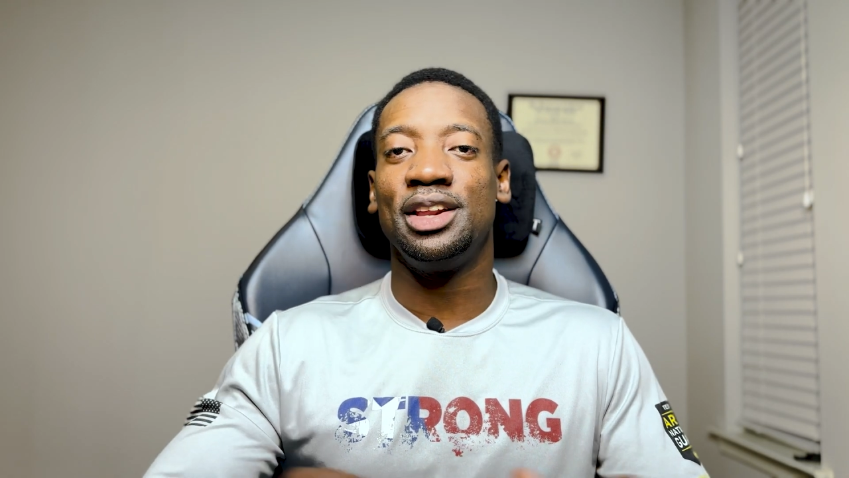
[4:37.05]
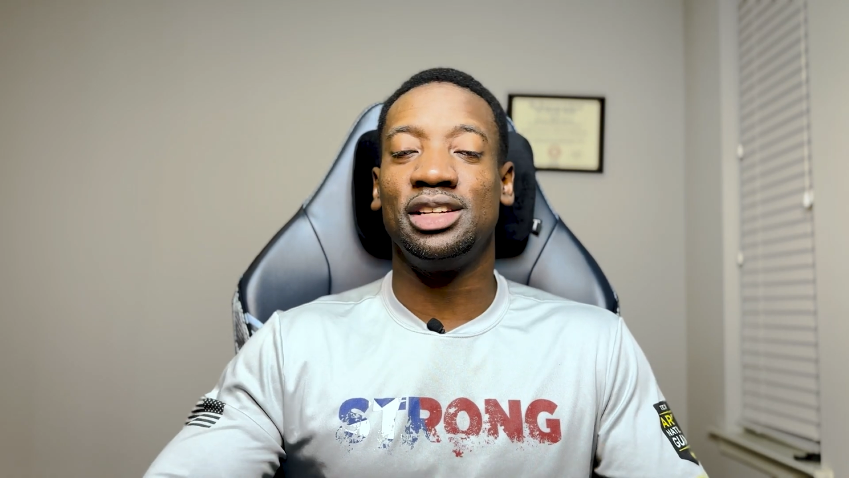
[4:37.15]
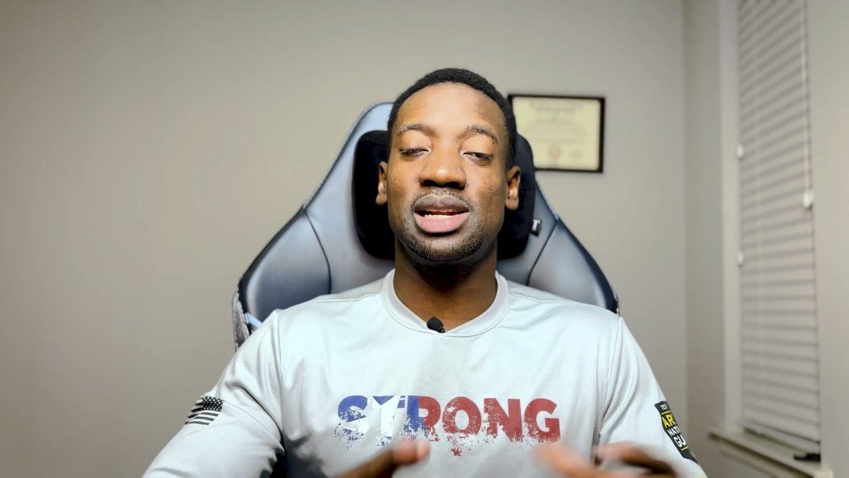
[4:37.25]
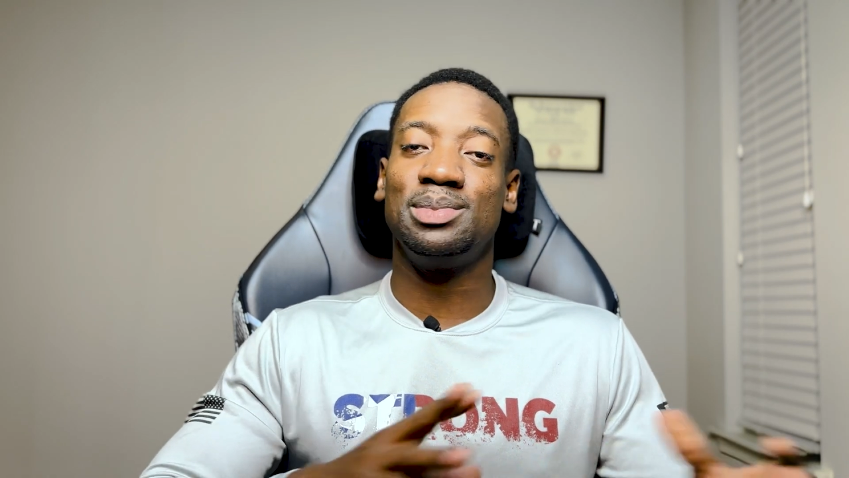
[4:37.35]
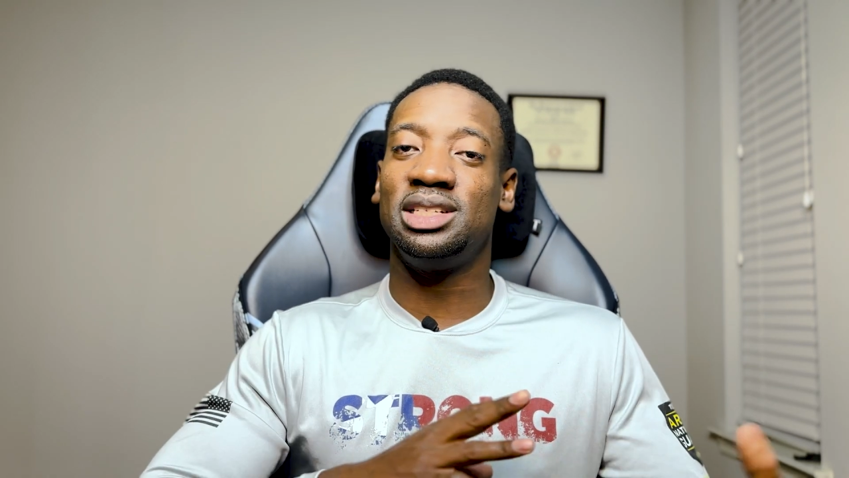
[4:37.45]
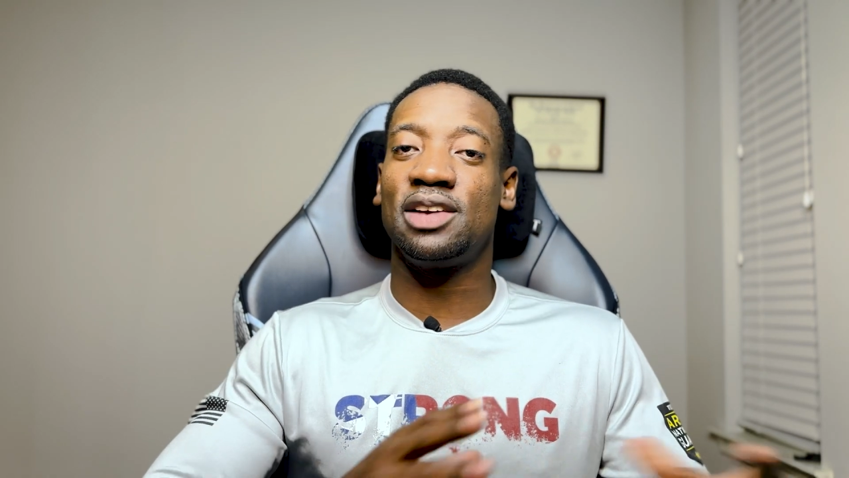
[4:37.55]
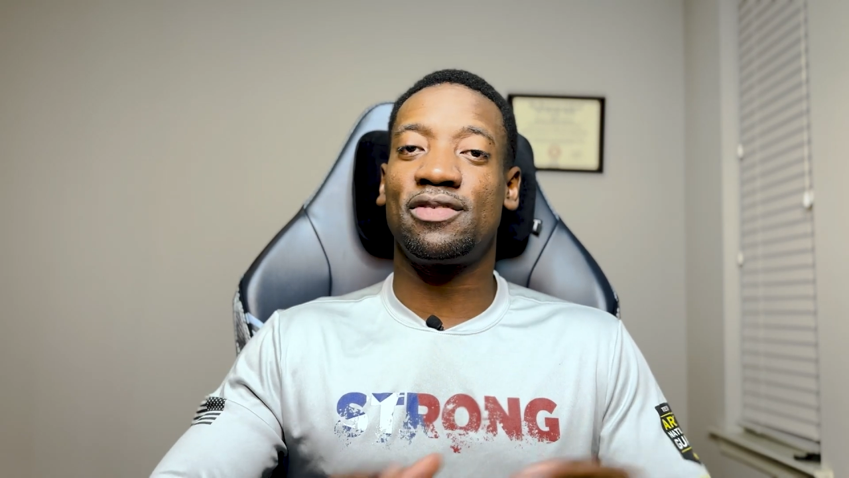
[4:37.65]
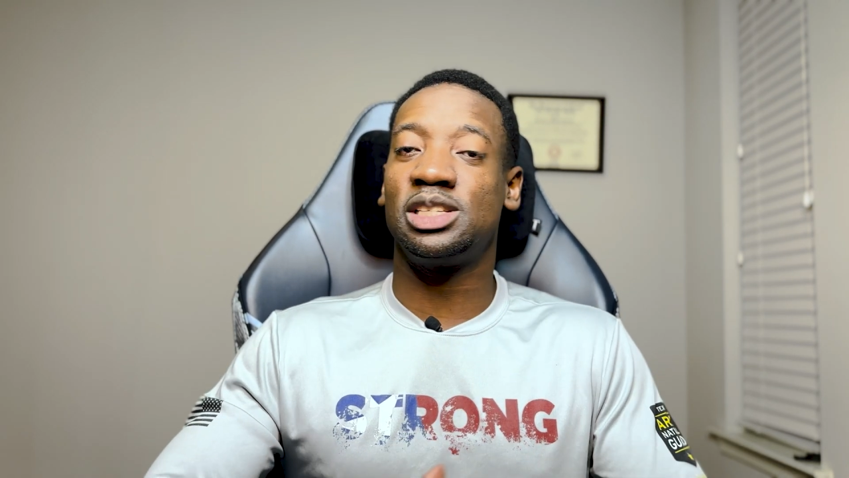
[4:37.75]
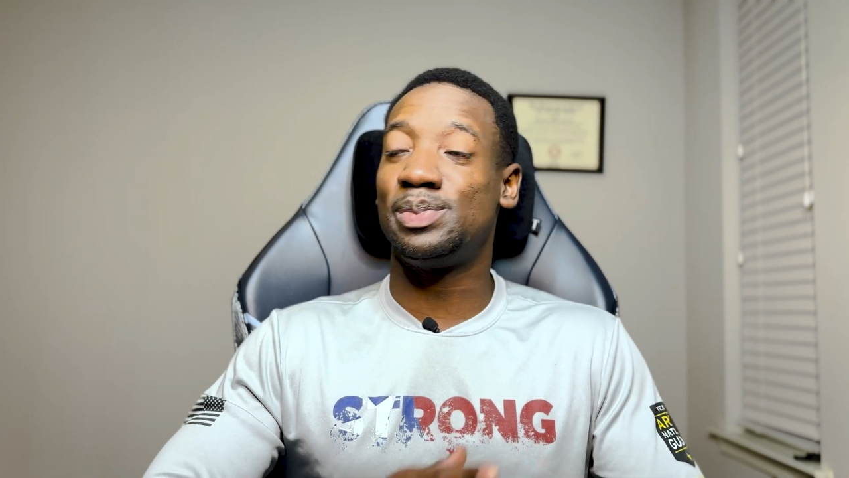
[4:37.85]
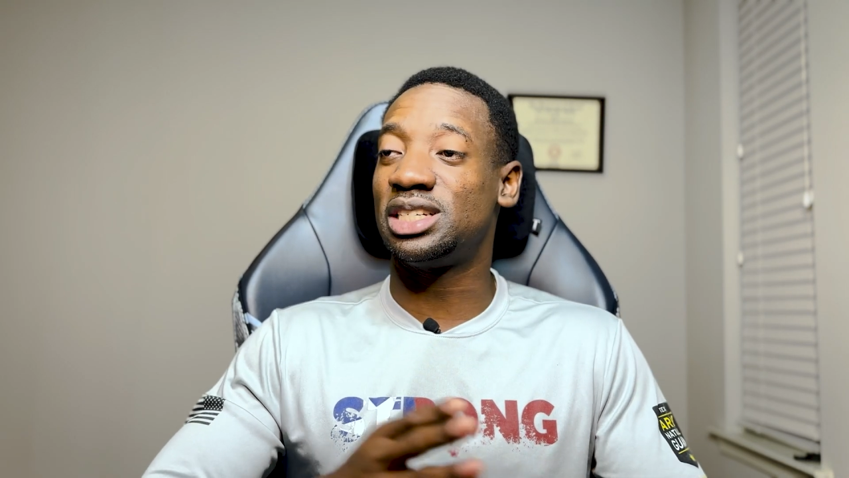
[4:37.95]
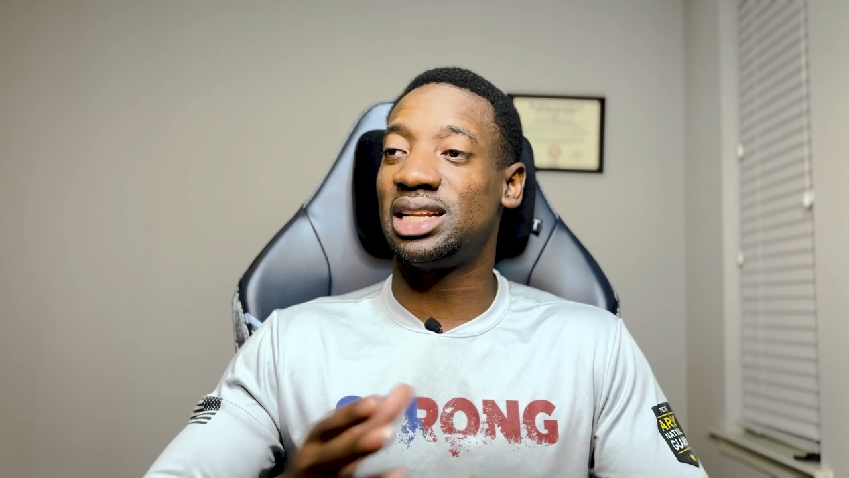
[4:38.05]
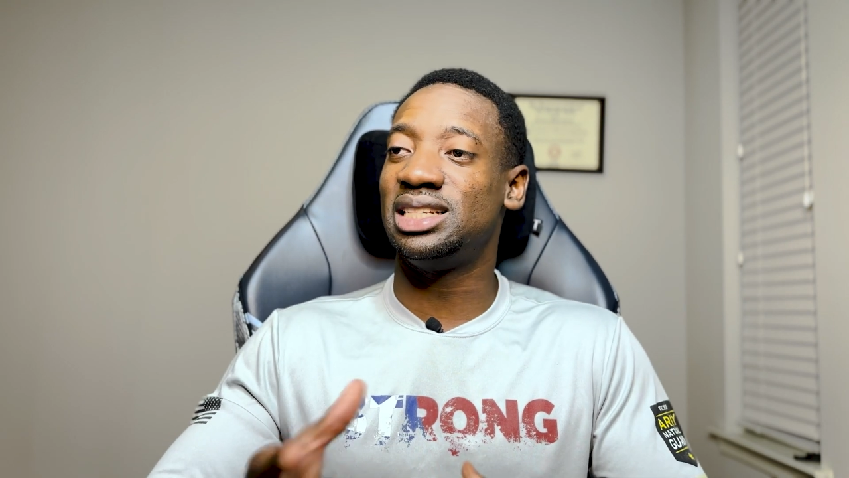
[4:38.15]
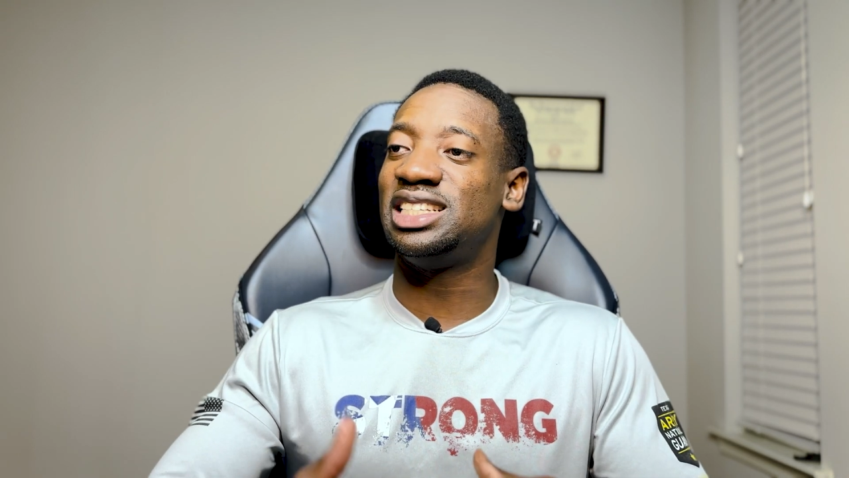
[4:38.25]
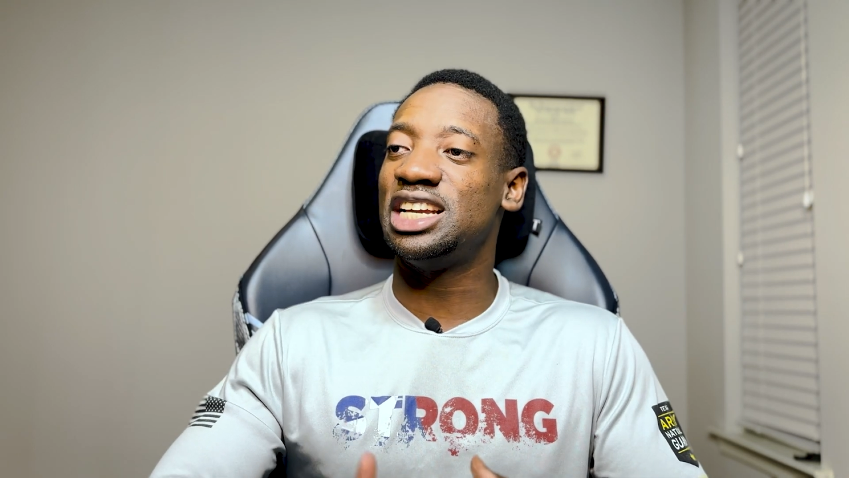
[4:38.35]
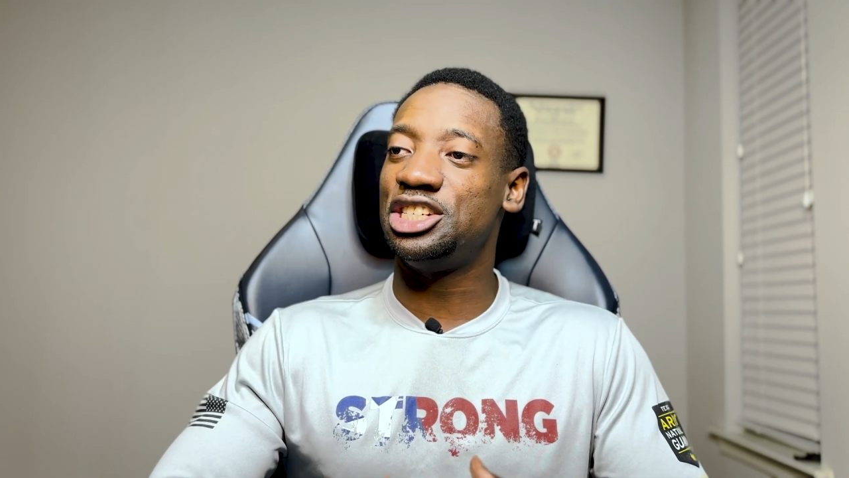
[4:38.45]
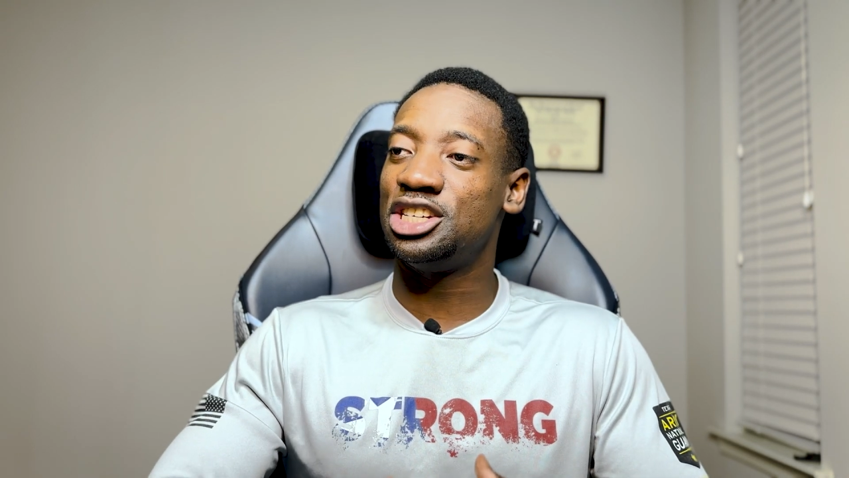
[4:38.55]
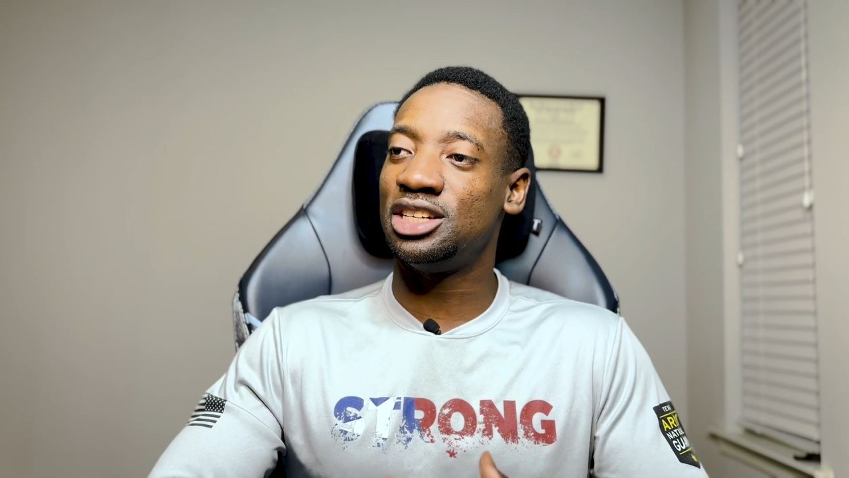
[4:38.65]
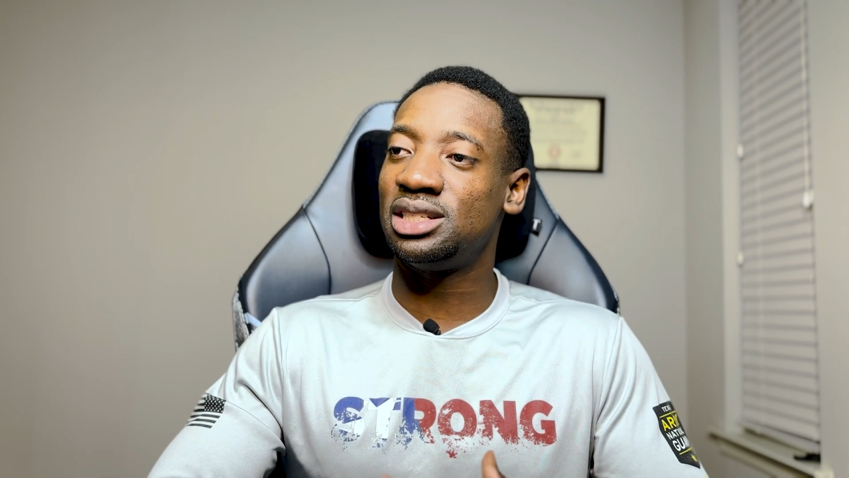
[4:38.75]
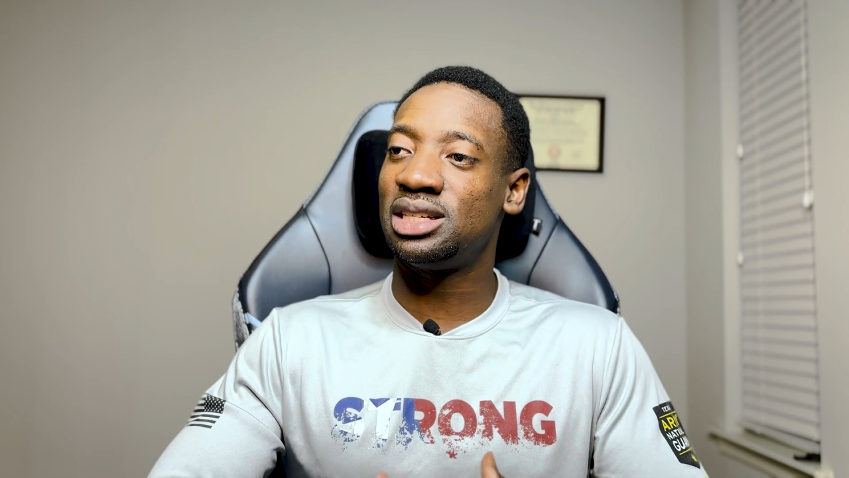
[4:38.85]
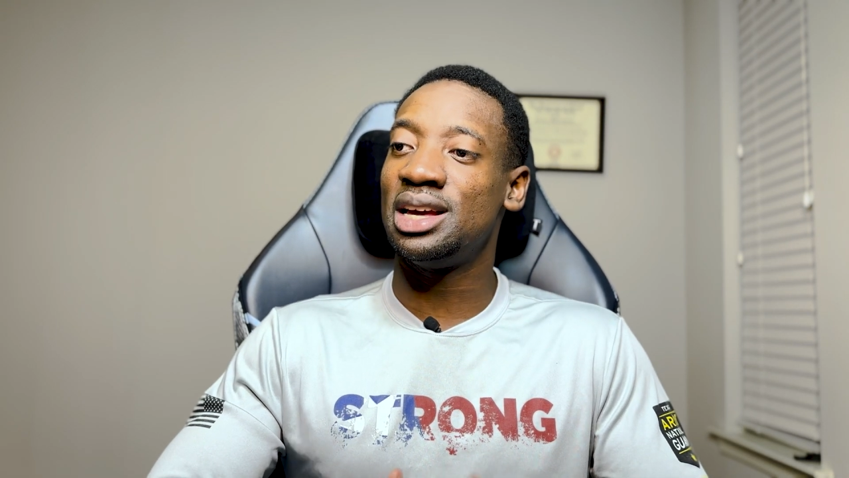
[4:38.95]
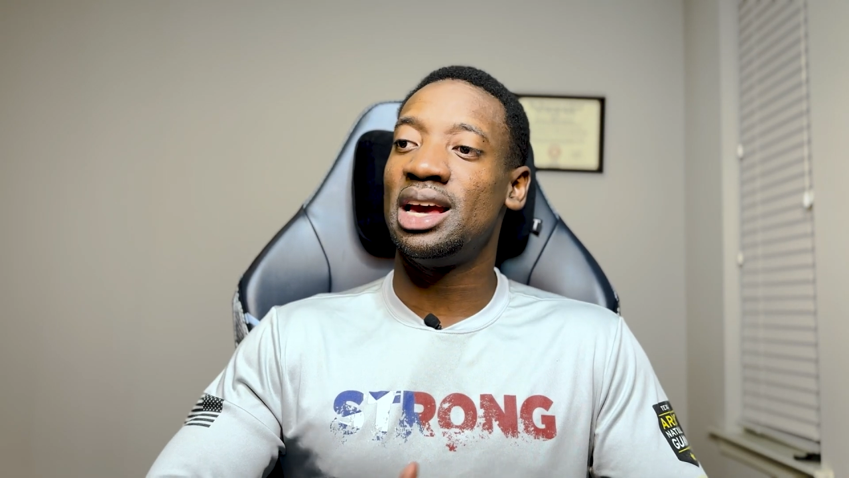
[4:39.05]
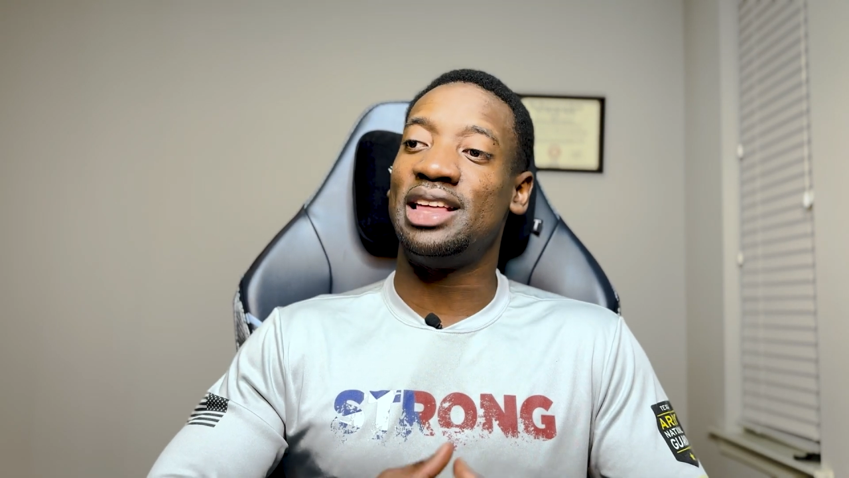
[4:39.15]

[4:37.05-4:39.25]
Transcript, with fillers: there's going to be different specializations